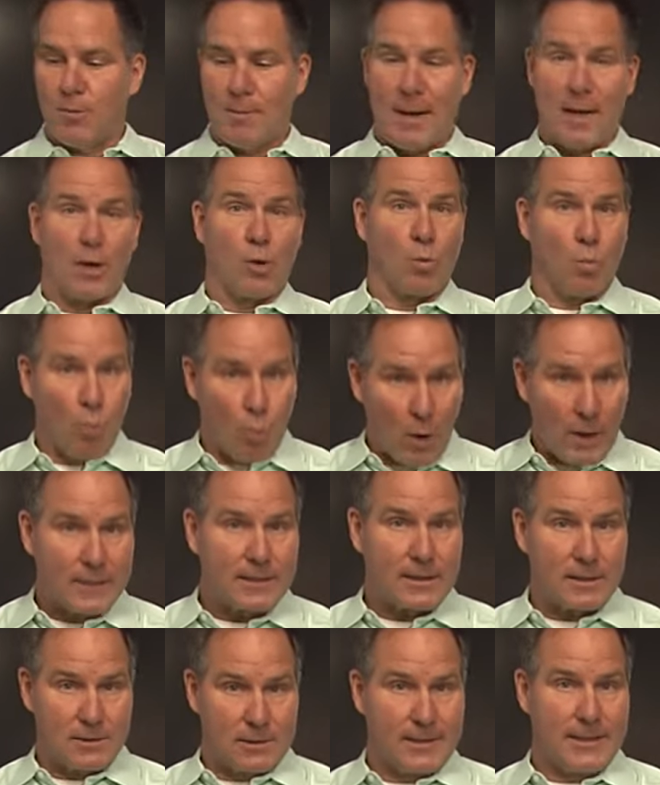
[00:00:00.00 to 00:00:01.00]
no matter
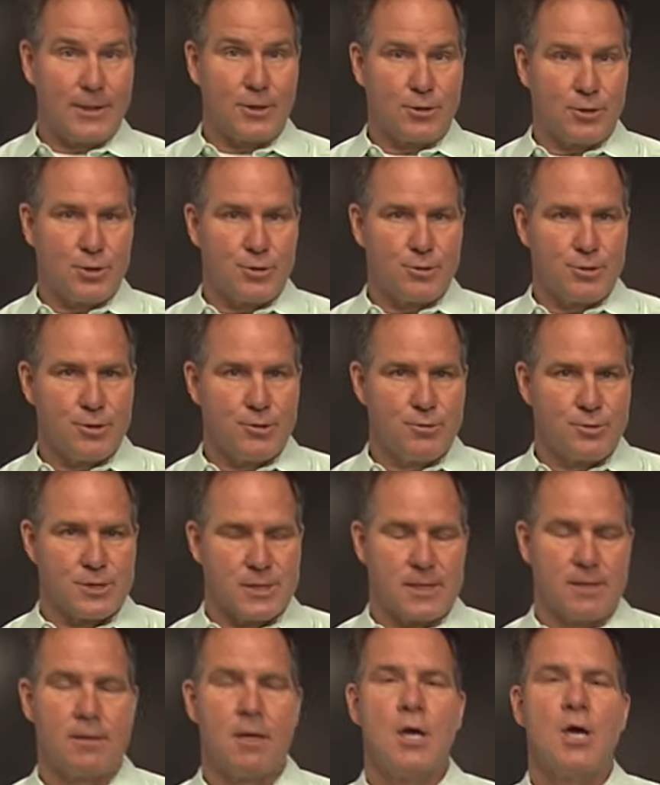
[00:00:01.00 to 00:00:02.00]
what cleaner you're
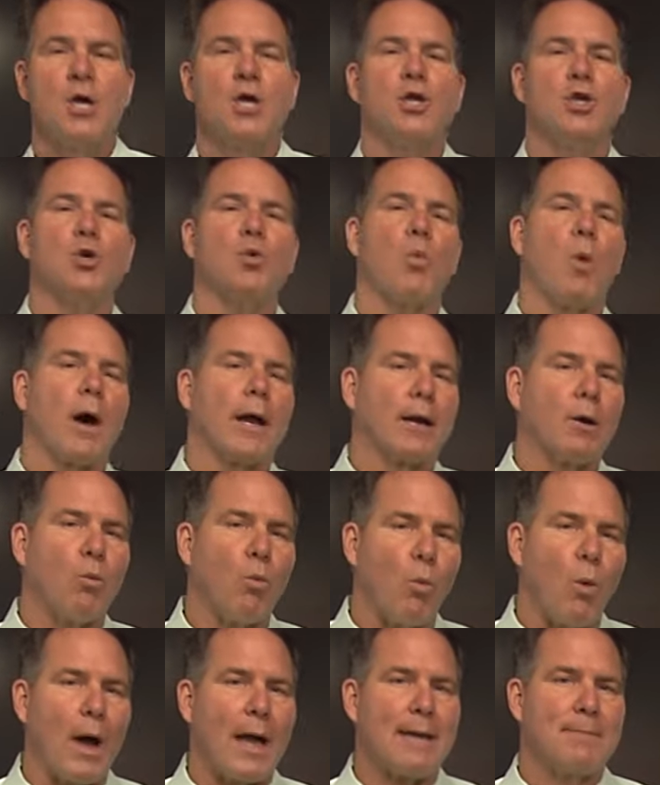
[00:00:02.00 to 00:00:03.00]
using, you want to
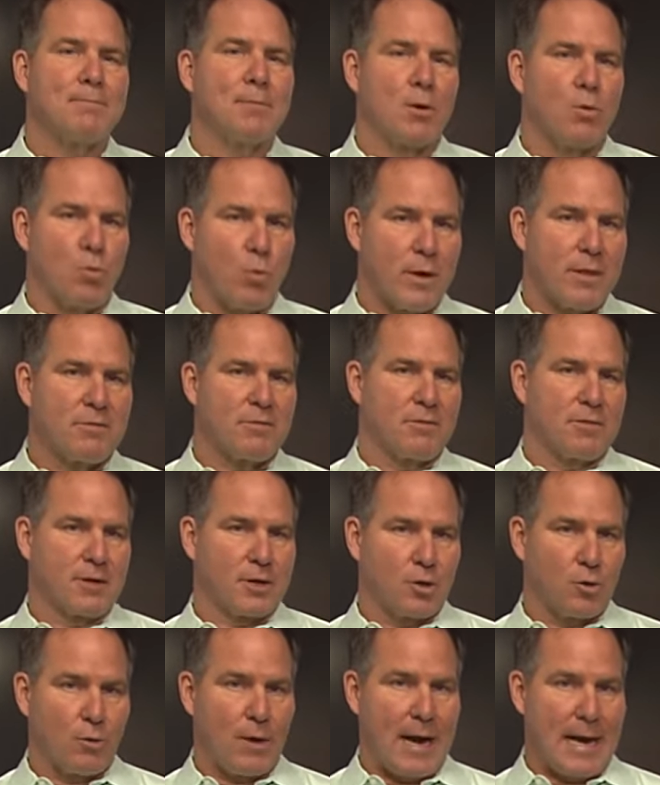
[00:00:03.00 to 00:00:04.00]
wipe with the
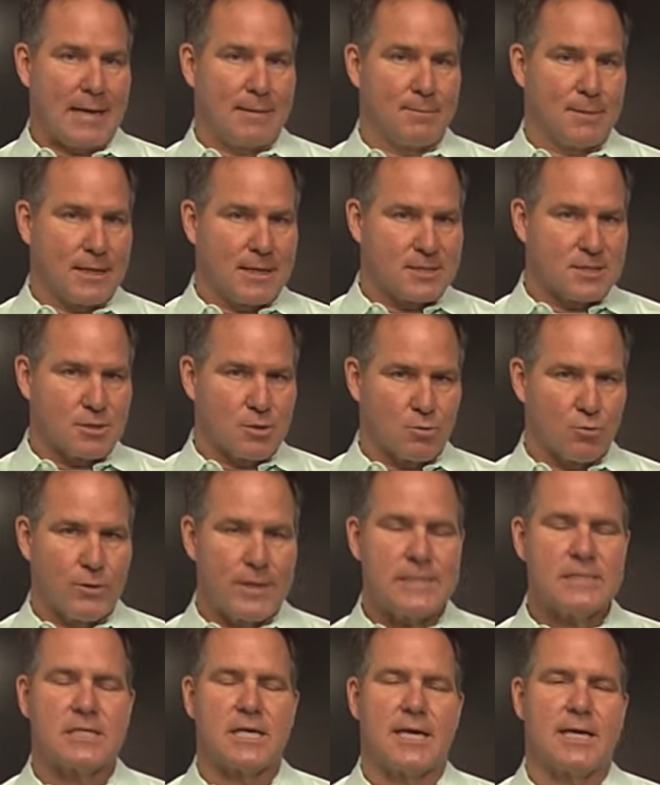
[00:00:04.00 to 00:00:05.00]
grain, because the
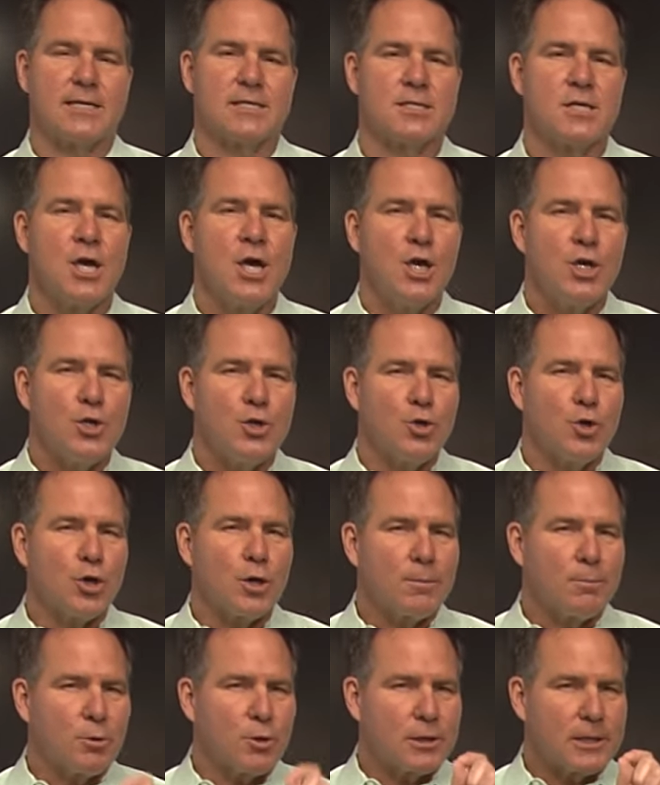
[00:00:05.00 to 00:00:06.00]
risk is you
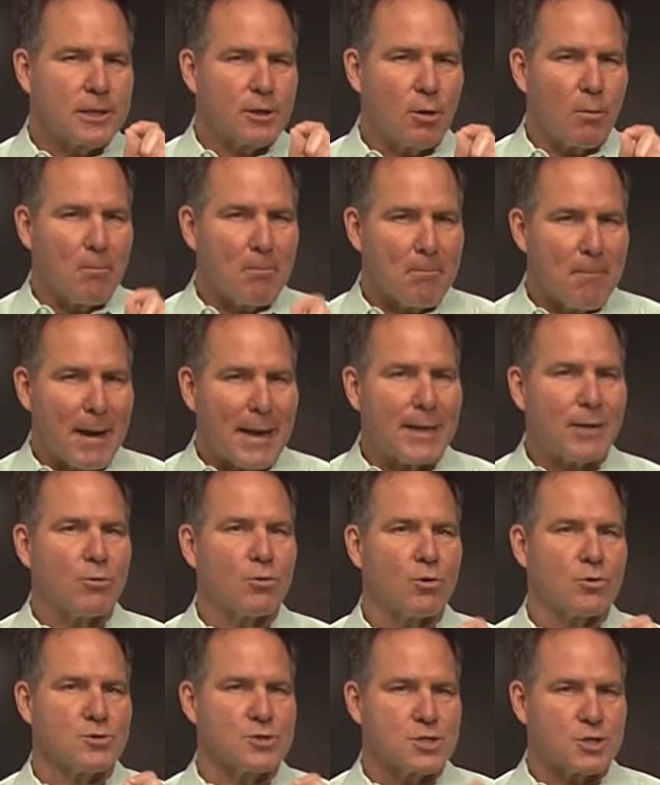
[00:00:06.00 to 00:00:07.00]
could put little
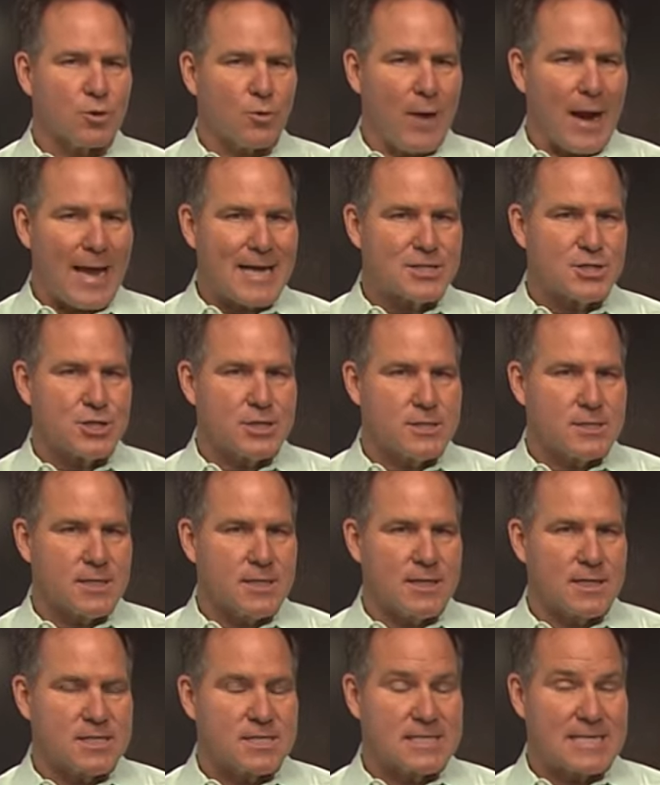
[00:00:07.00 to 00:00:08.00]
micro scratches
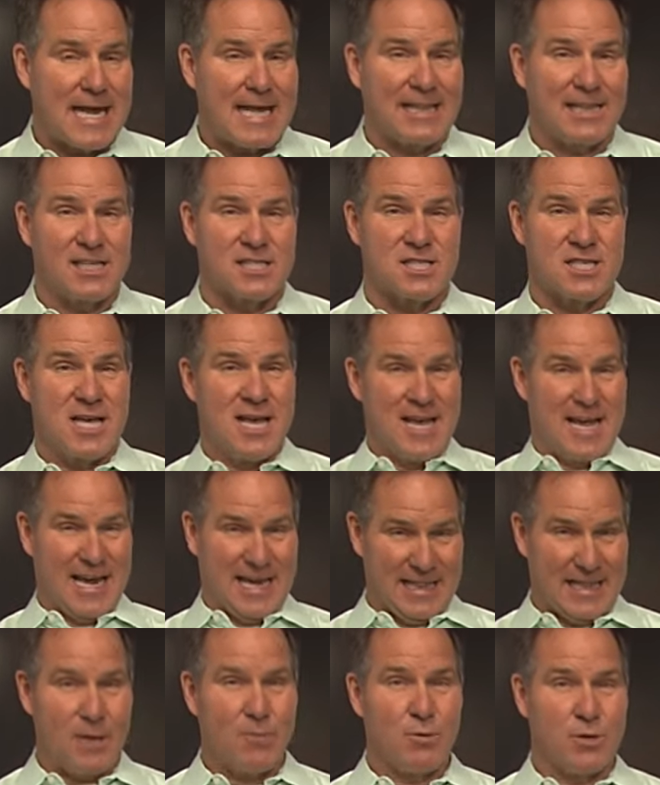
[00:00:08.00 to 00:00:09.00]
in the stainless,
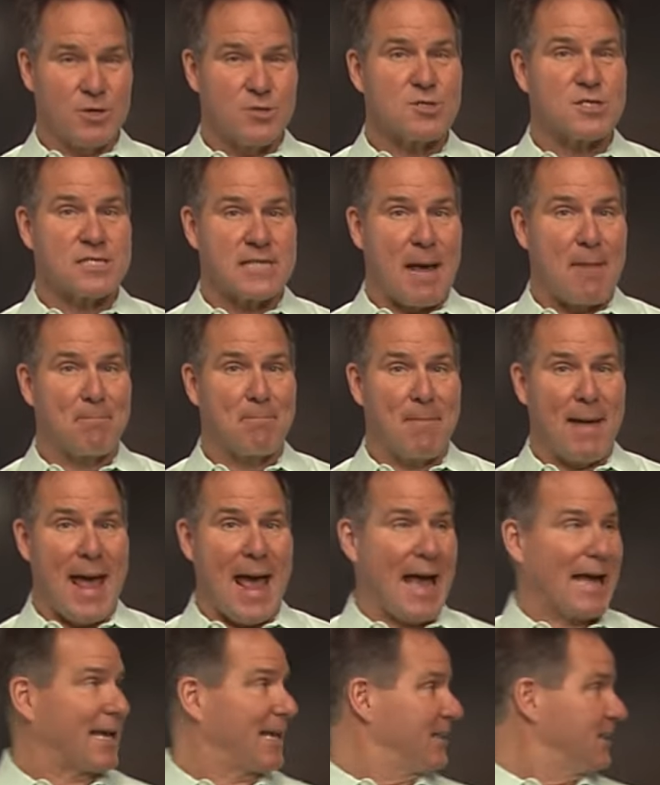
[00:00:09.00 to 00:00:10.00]
and then when you step
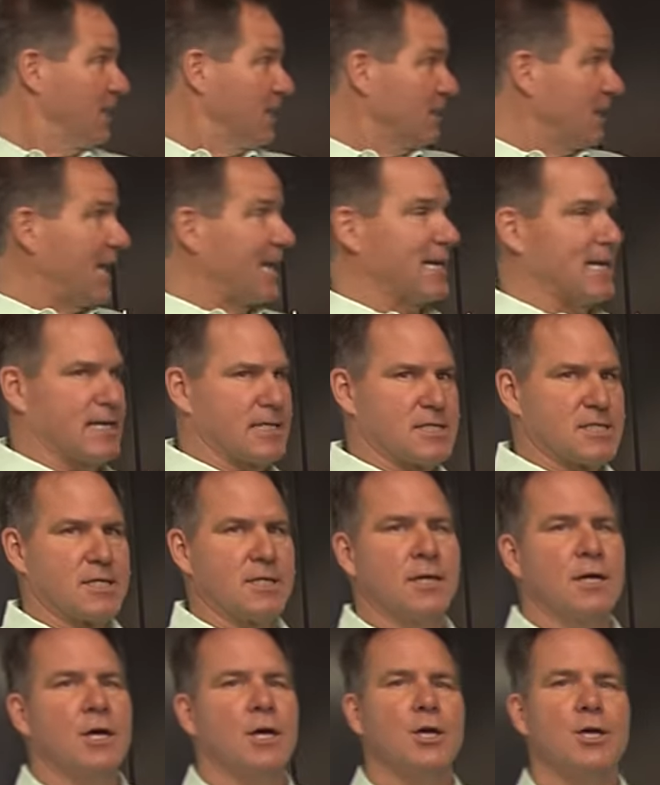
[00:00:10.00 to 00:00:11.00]
back and the light hits
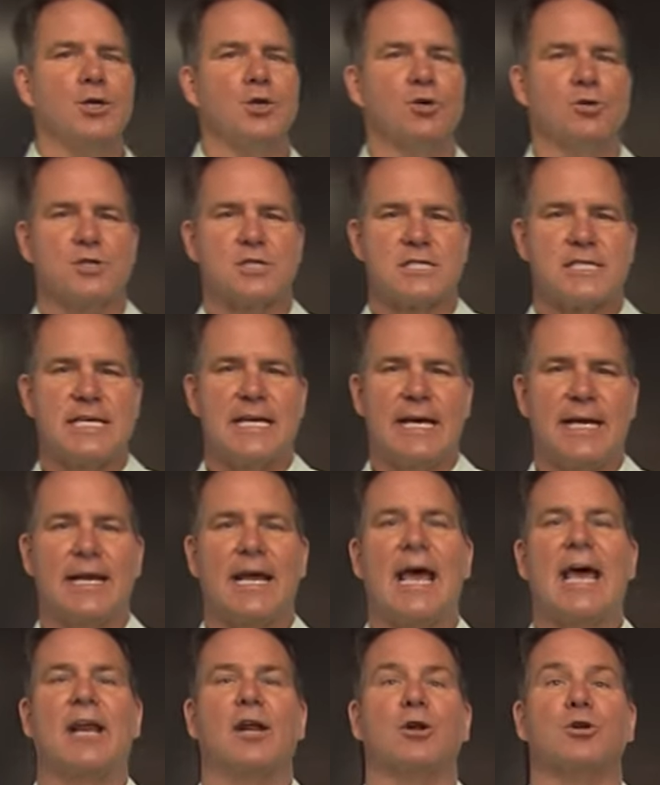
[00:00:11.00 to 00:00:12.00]
it, you'll see
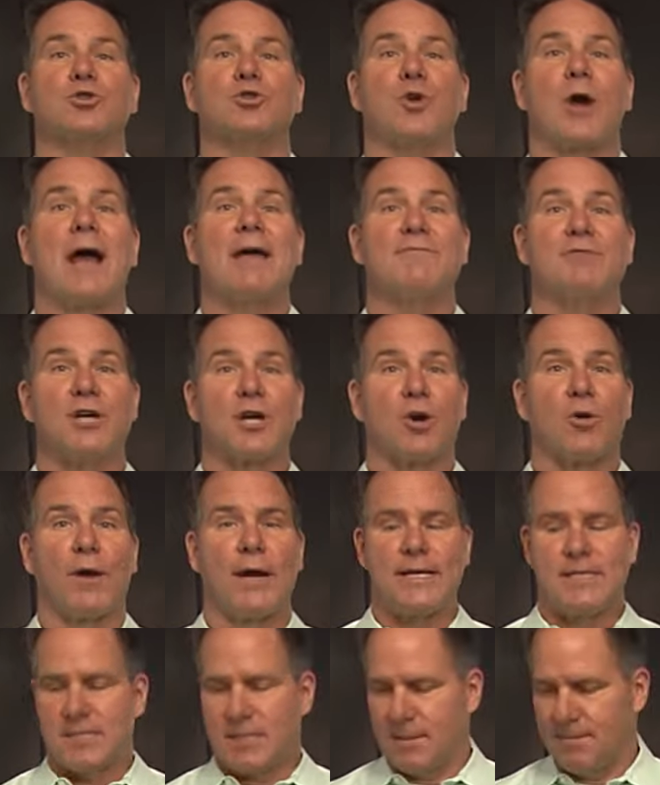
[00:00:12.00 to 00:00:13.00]
it and it'll drive you
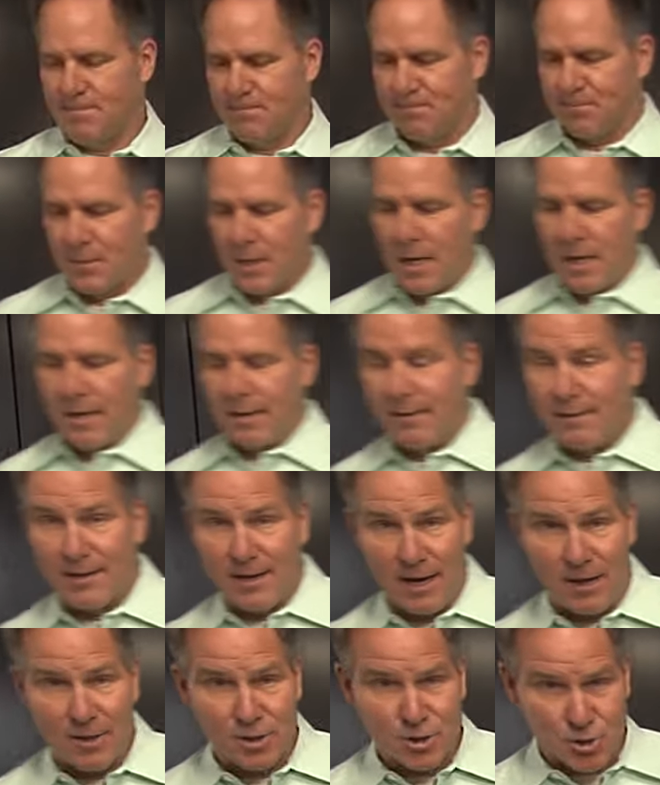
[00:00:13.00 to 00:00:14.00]
crazy.
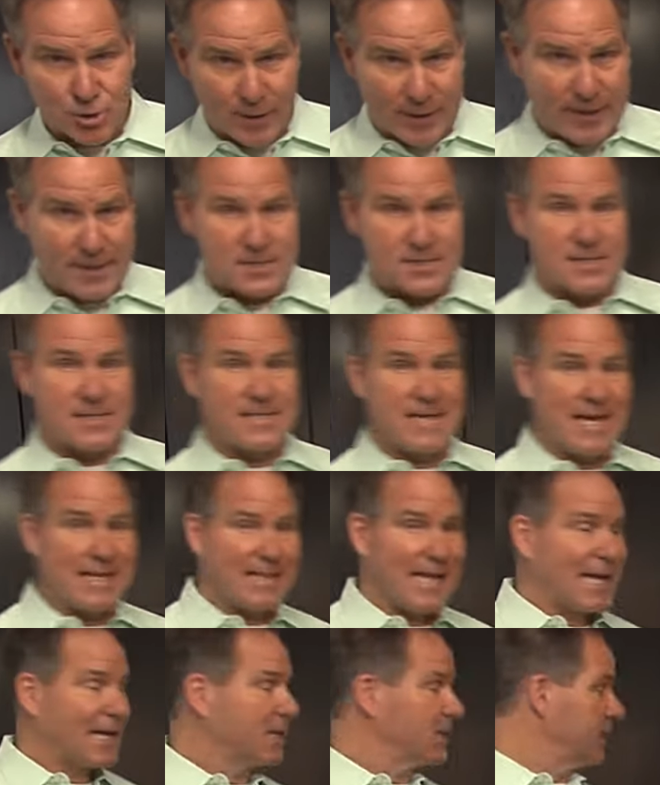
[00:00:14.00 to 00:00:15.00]
The other trick is to take that